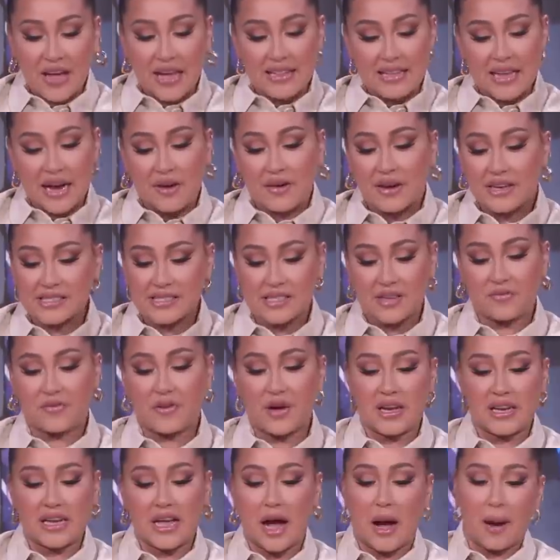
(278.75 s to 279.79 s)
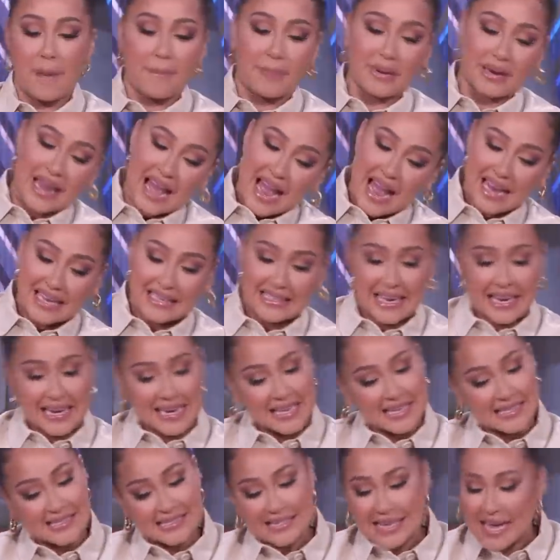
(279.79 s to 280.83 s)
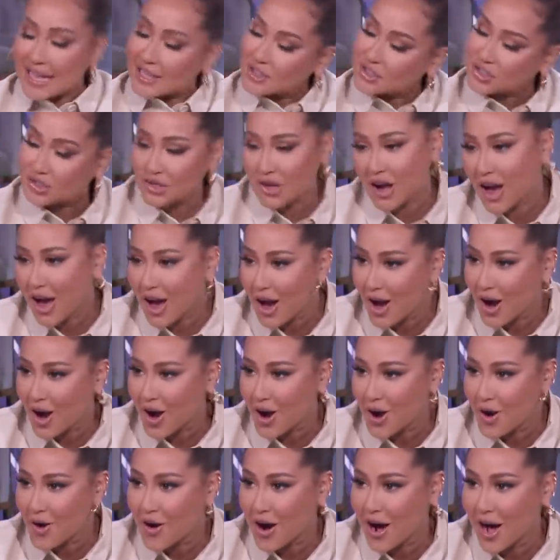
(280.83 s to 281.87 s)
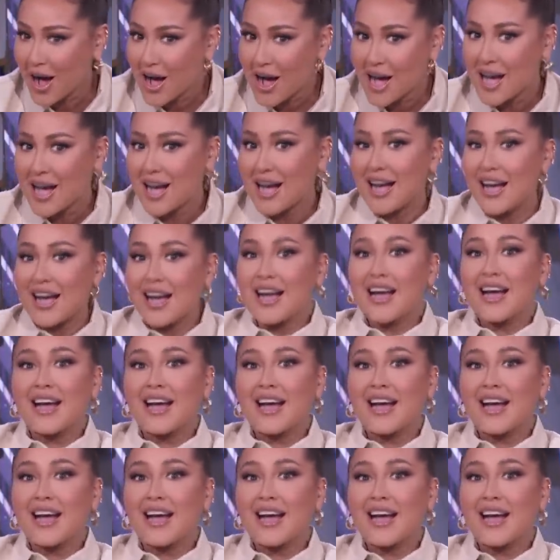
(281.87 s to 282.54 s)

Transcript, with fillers: the hilariously funny. Uh, Black Lady Sketch Show. Yes!